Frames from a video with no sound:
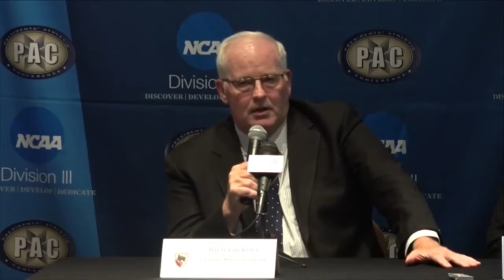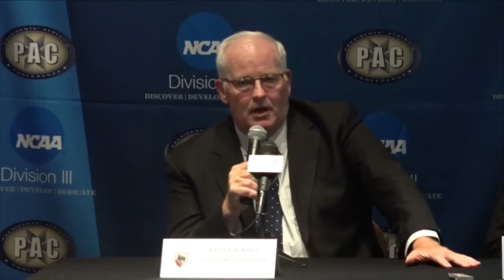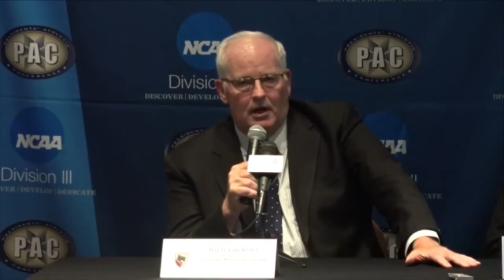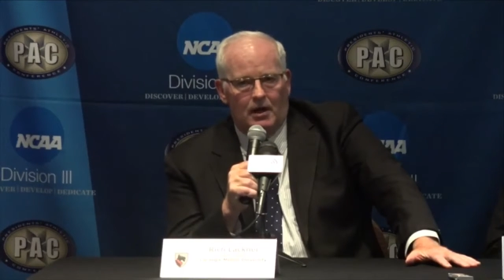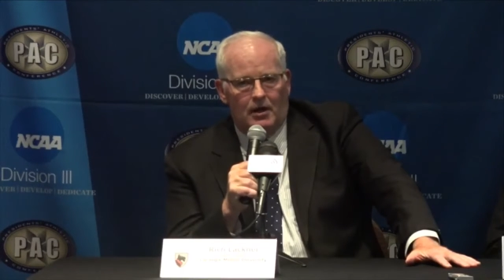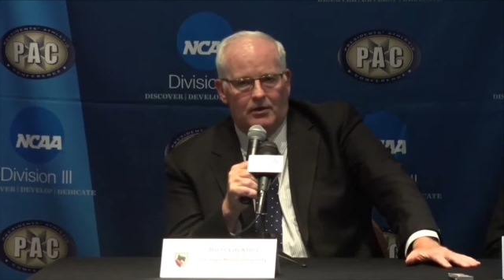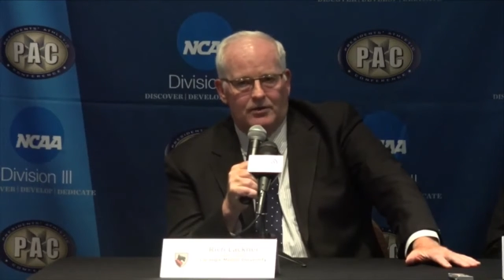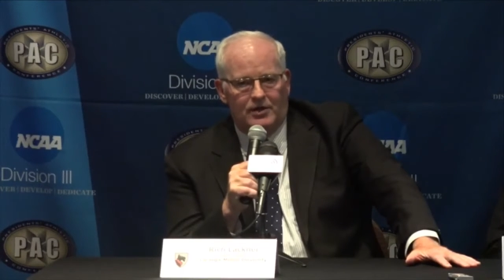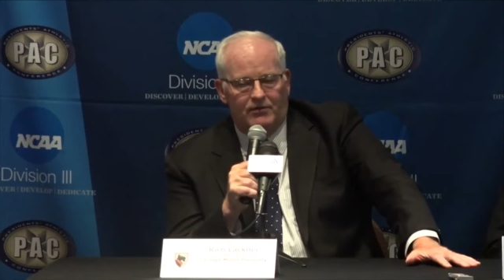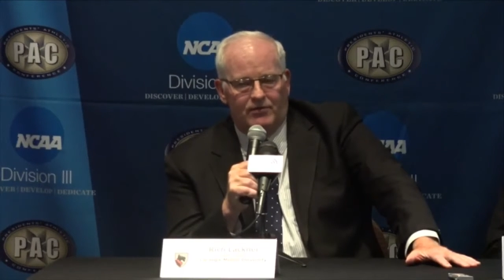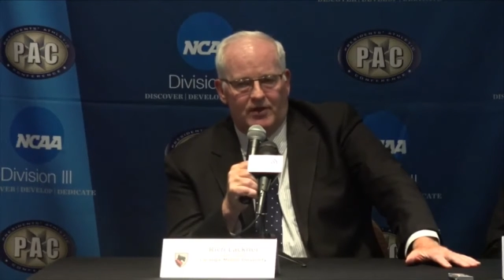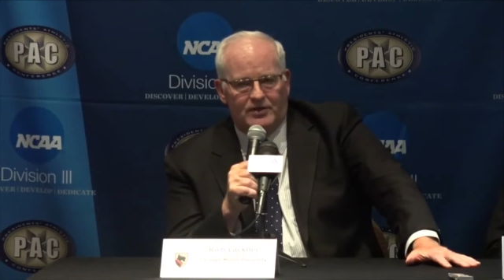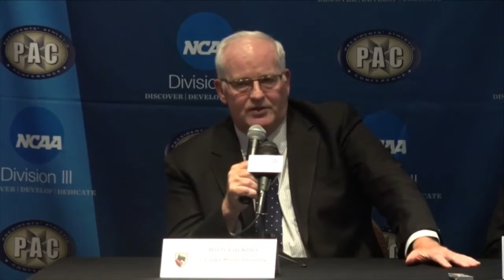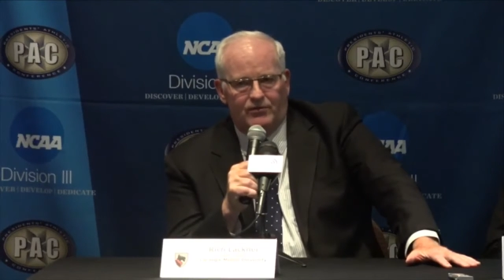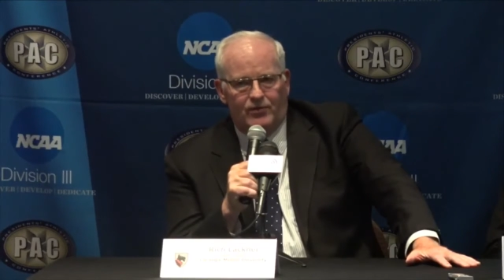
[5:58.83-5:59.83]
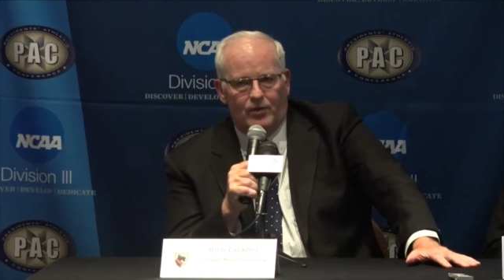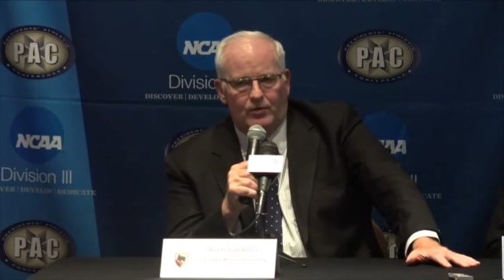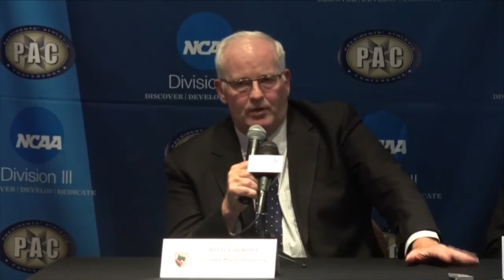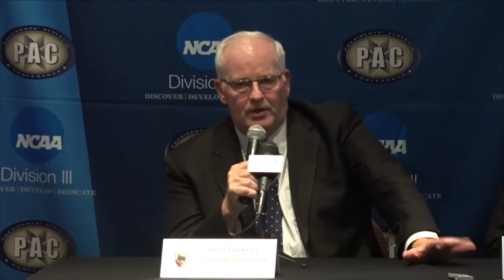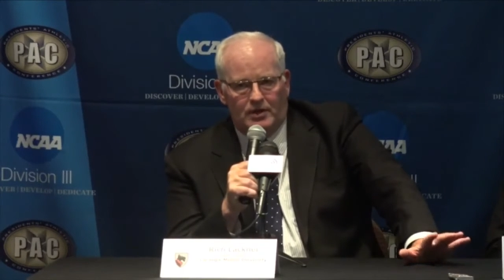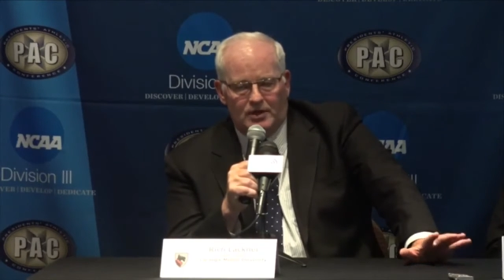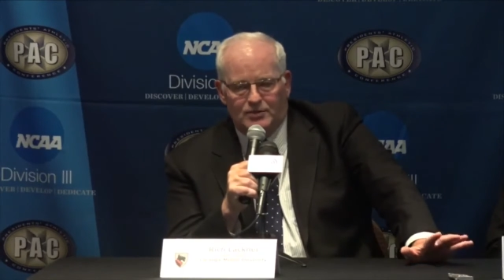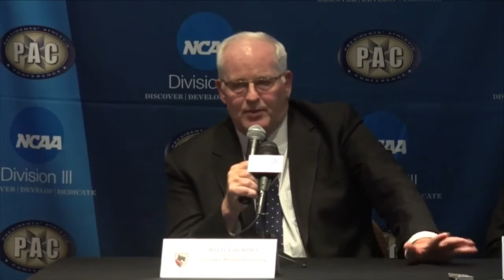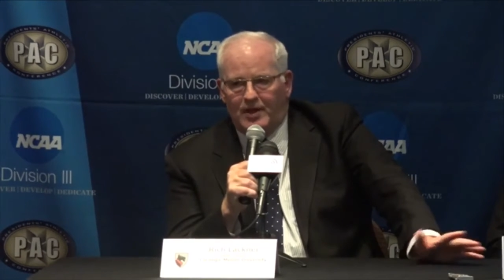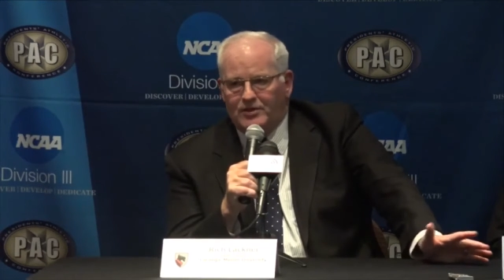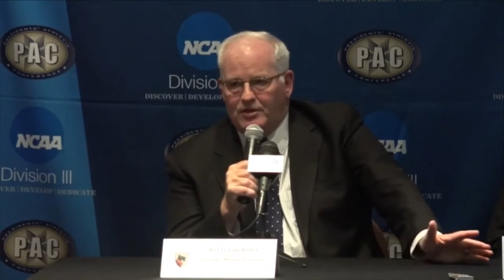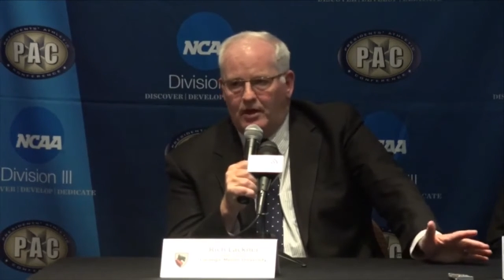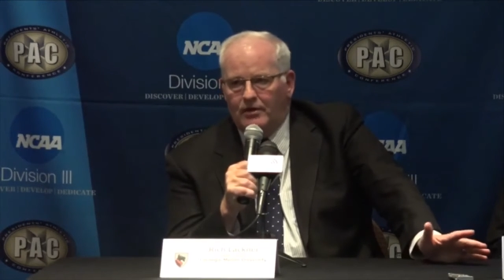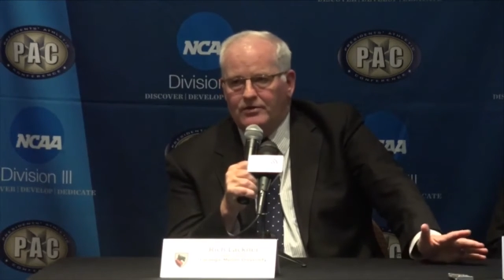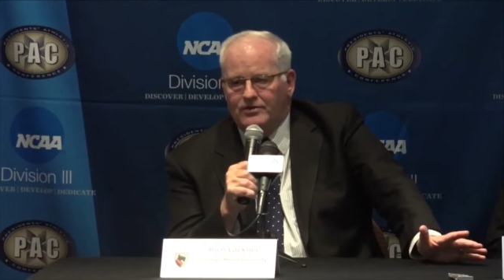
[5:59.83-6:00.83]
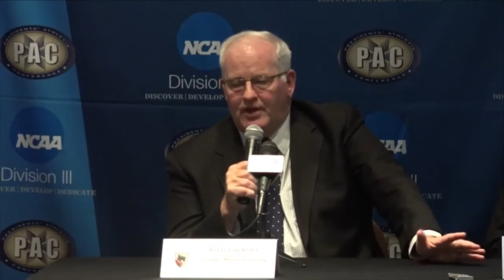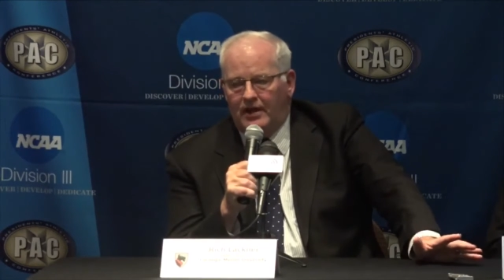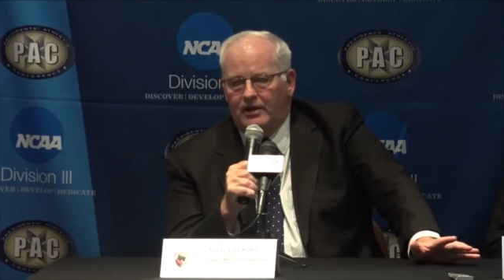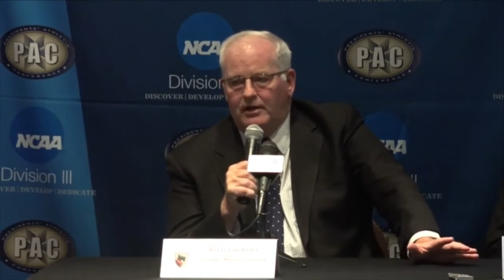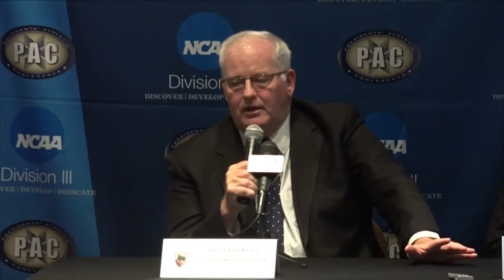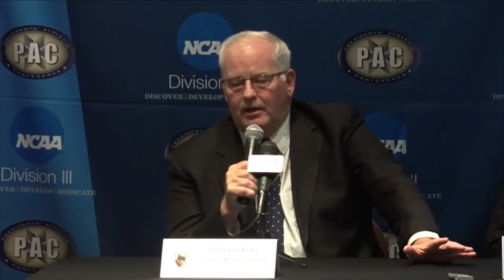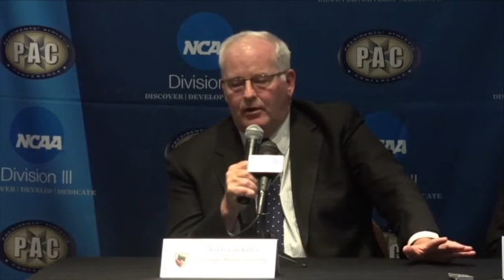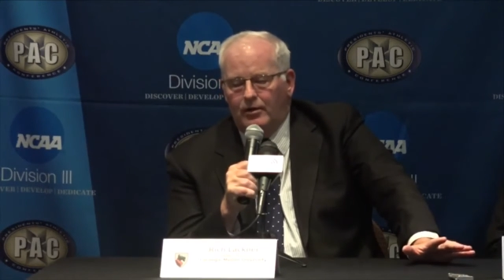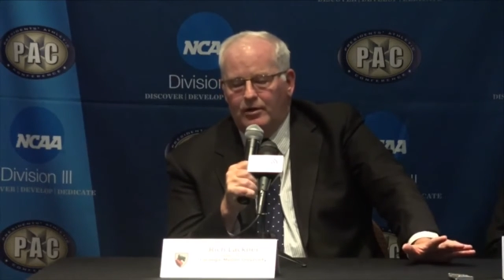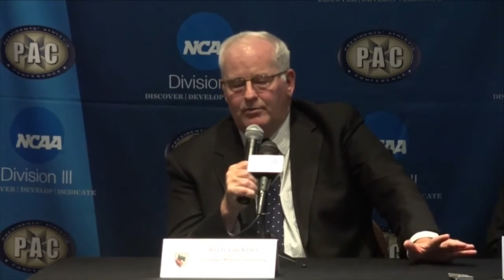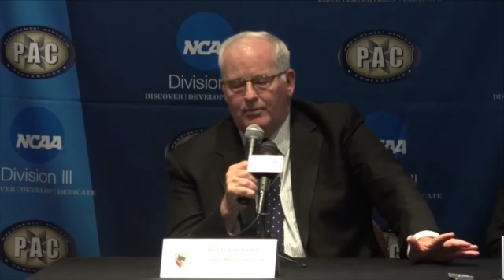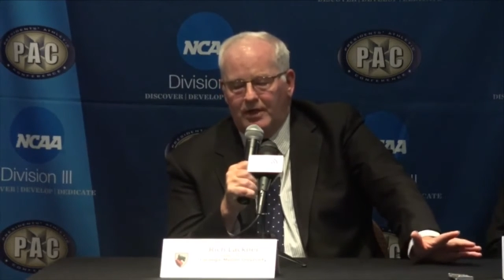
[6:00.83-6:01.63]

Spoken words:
our defensive unit and especially our secondary.